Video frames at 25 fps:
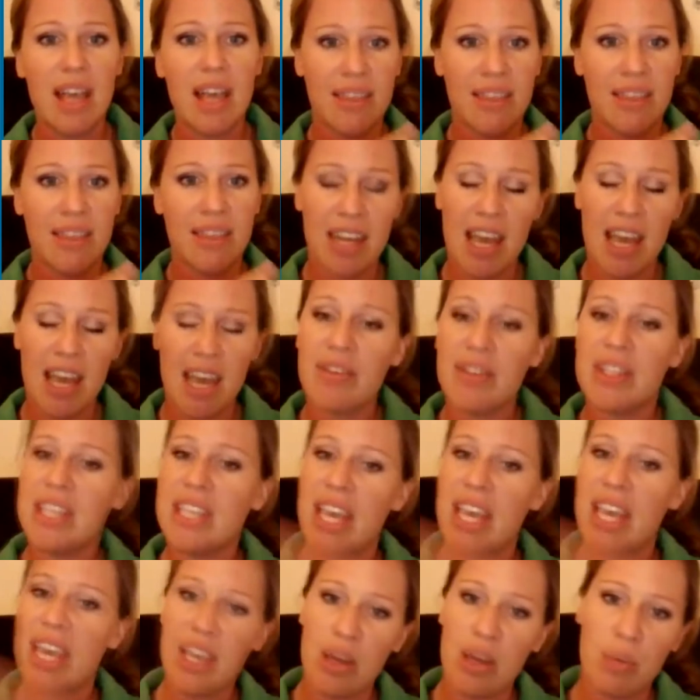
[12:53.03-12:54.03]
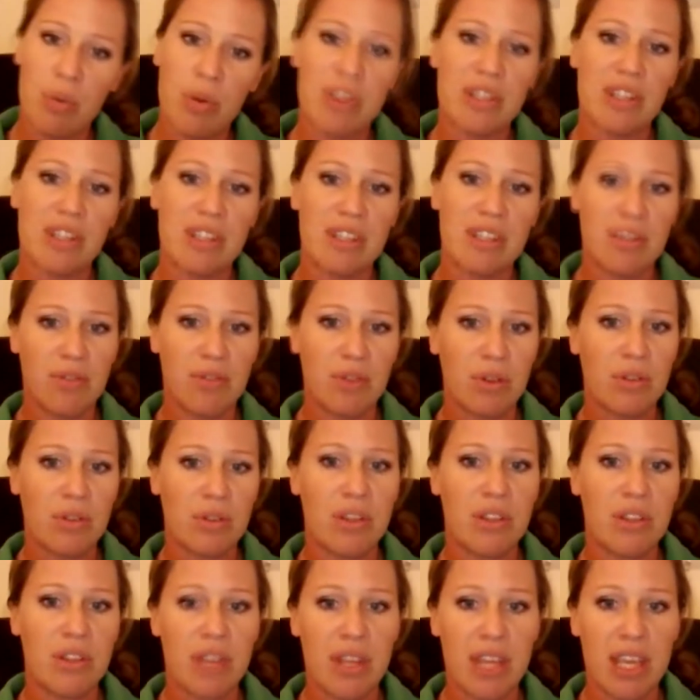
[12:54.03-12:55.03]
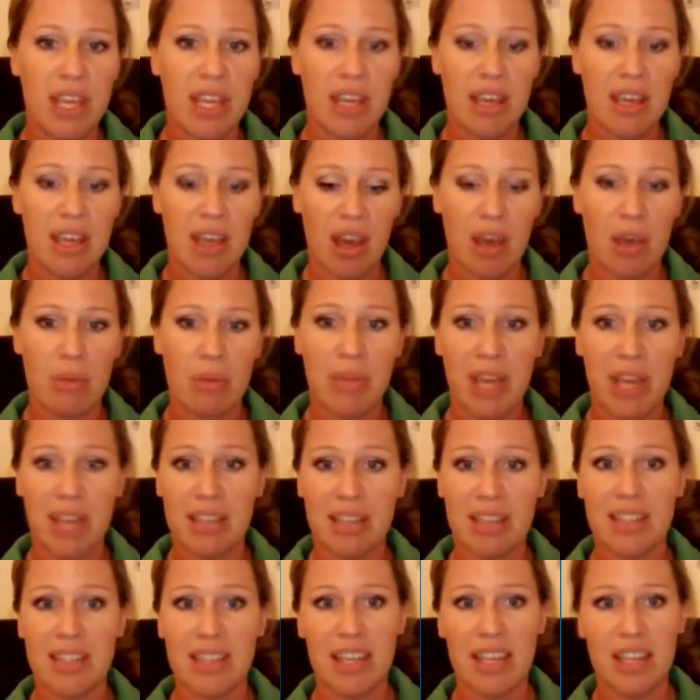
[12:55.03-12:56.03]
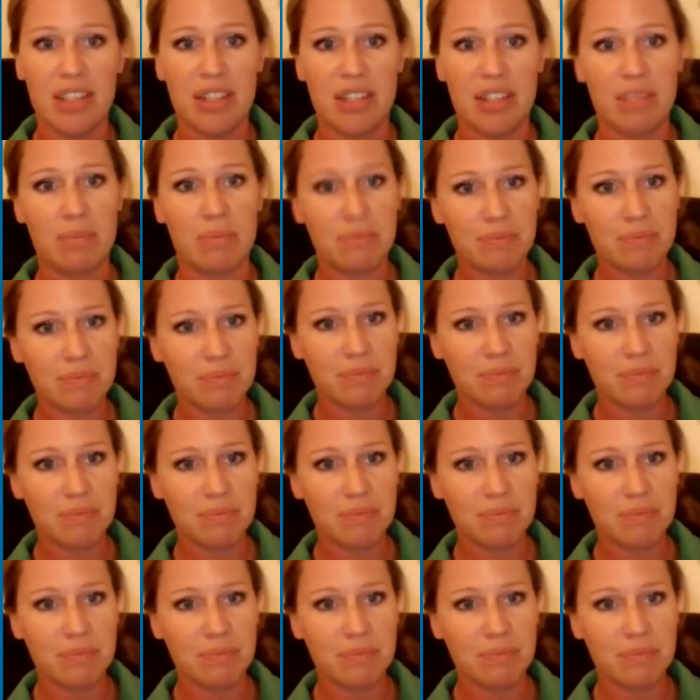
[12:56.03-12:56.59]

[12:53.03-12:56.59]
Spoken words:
and then have it taken once it's full to the gas station.